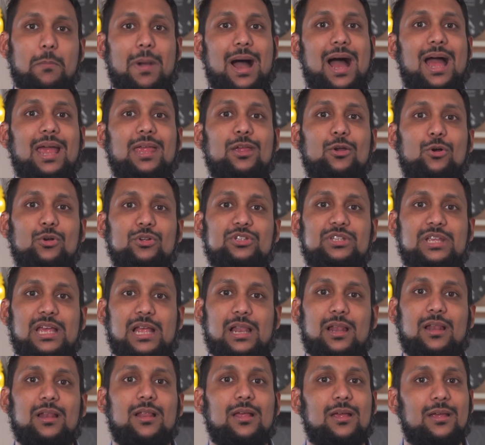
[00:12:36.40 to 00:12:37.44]
buy or
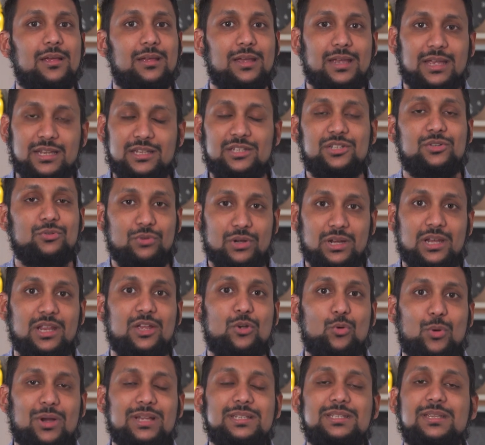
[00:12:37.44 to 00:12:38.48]
sell. It's really
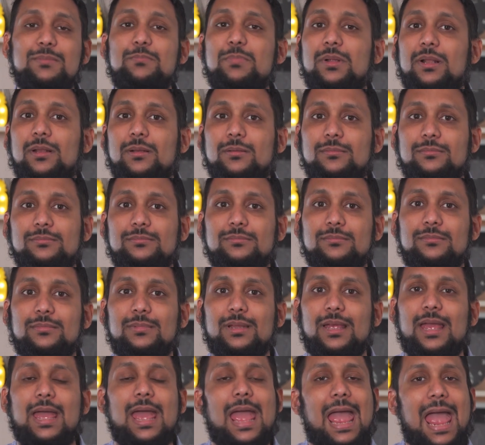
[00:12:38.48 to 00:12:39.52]
quite simple.
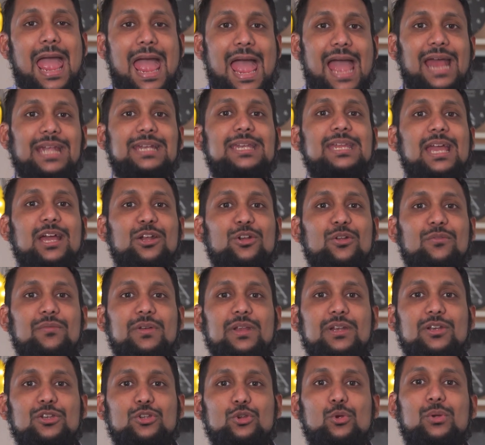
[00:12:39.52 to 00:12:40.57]
At the end of
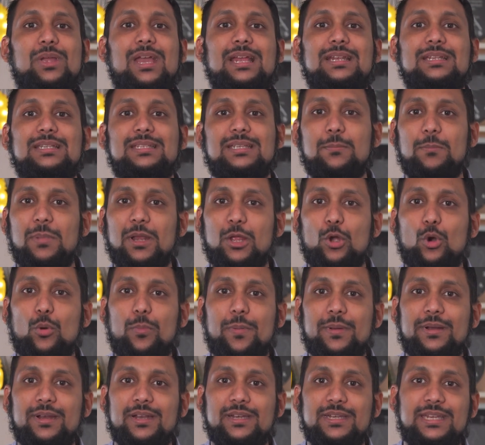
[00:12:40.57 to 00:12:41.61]
it, you can simply
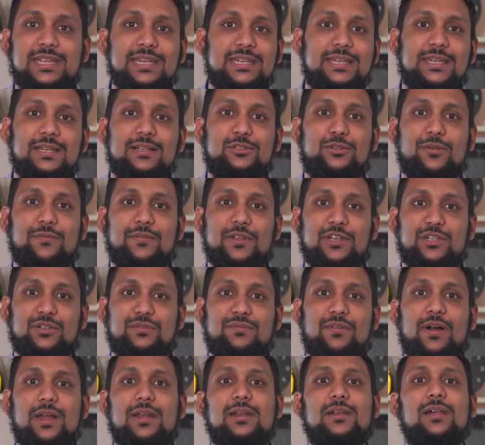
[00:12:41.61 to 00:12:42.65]
open the details of each
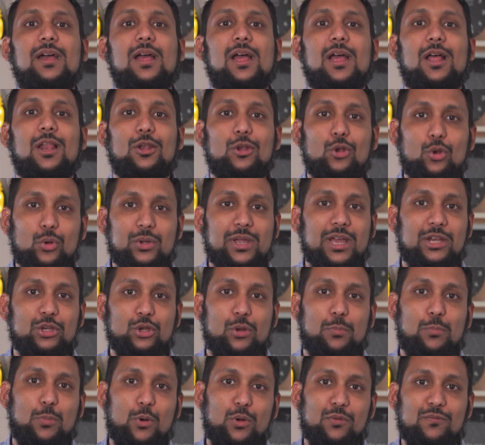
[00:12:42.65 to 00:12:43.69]
fund, look at
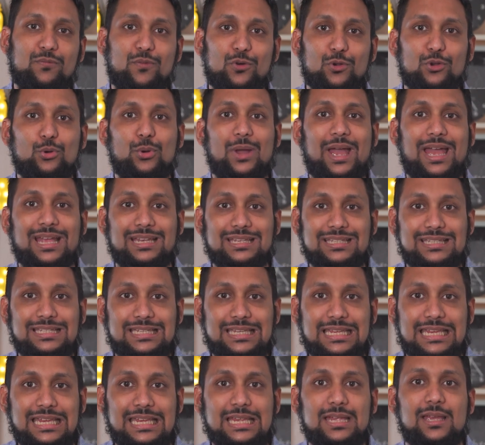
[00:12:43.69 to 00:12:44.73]
your portfolio and
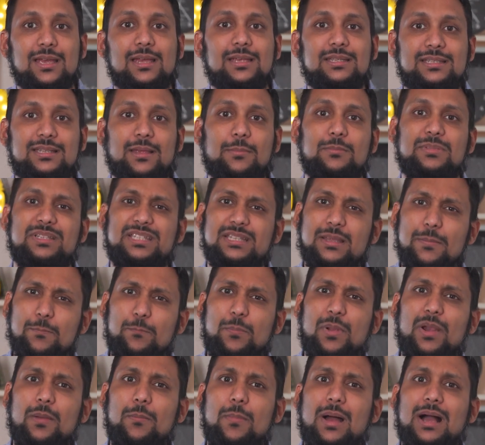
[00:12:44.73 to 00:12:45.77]
see some
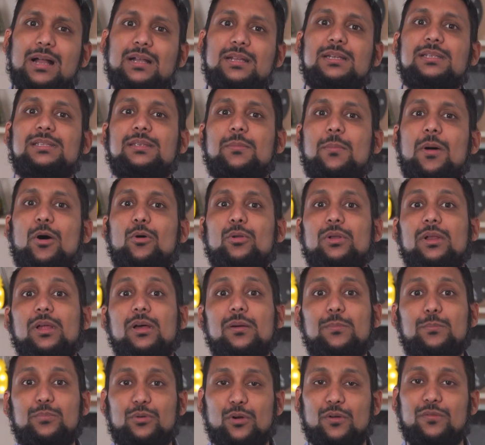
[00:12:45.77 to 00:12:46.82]
simple markers about
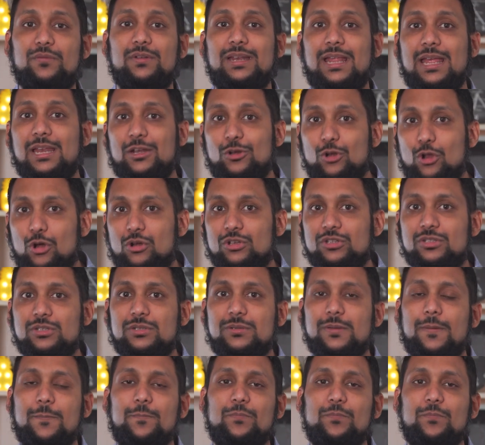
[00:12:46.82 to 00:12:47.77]
the profit and loss.